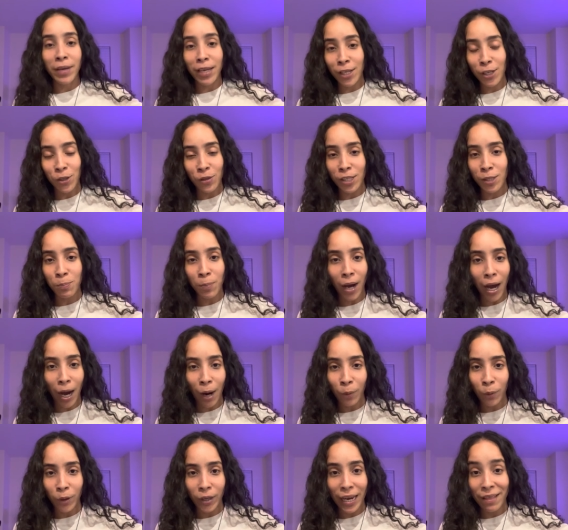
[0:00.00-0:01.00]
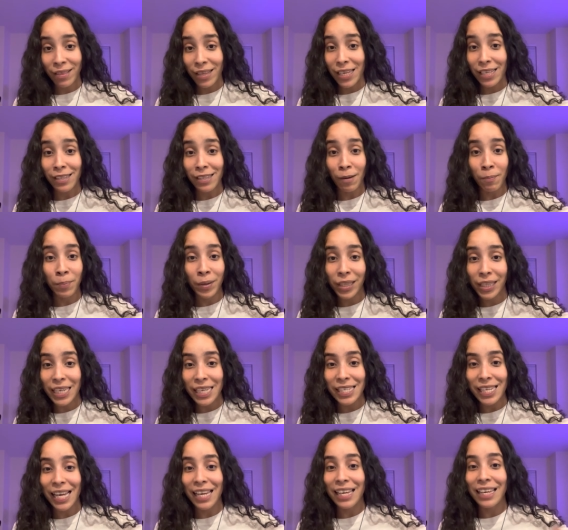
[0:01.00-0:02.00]
into this power and these
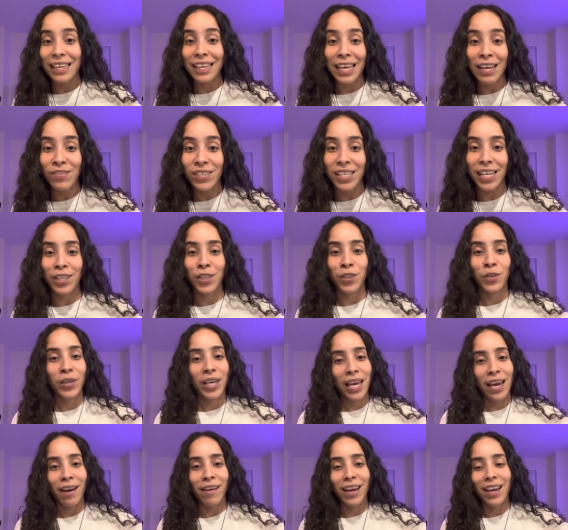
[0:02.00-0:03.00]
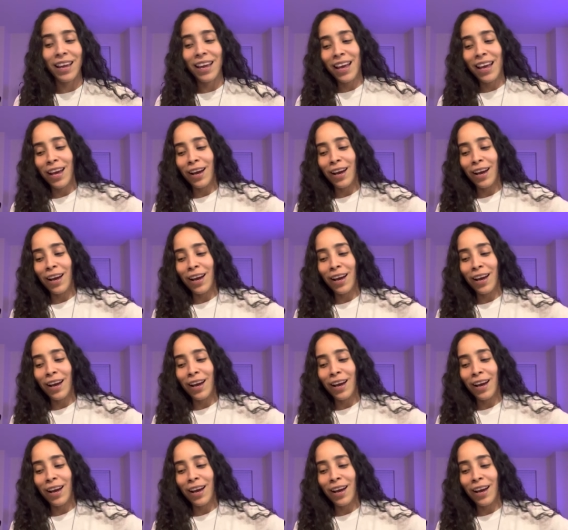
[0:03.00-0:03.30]
abilities and gifts that you carry.